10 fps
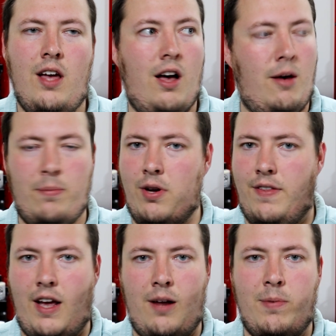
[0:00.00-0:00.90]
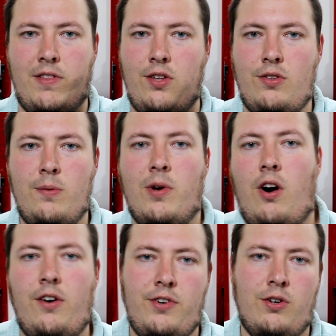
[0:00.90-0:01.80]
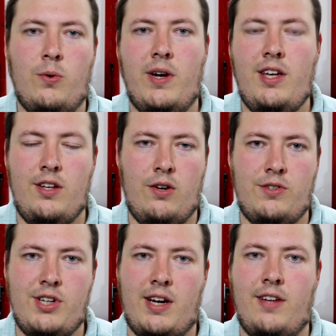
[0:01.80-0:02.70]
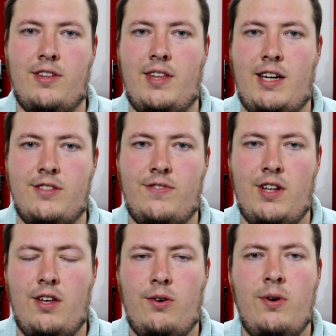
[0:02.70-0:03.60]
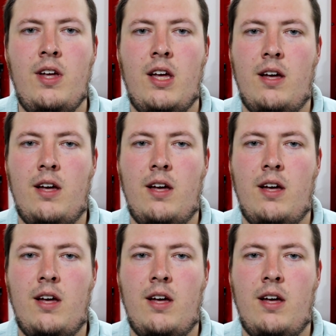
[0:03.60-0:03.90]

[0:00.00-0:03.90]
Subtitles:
I'll put that up on the YouTube card real quick. You can go check out the latest video.